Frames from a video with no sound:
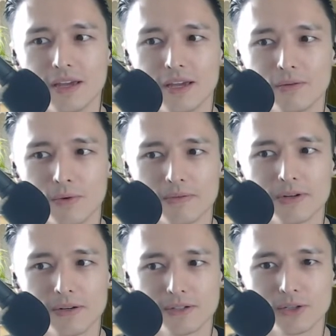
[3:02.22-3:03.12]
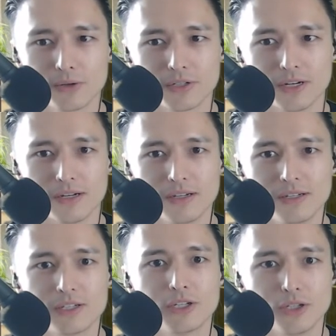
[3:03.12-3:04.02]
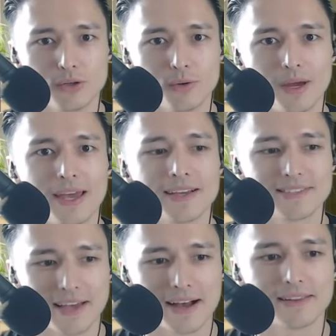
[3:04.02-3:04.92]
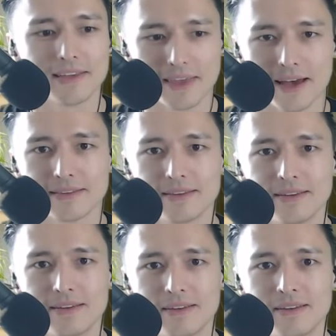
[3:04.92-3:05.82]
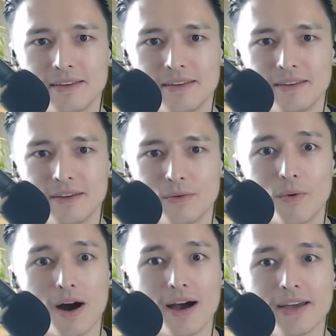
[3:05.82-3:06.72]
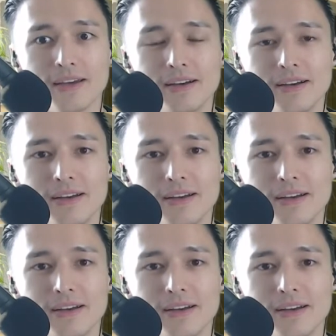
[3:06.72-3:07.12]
in Riverdale, Georgia to do exactly that. Why?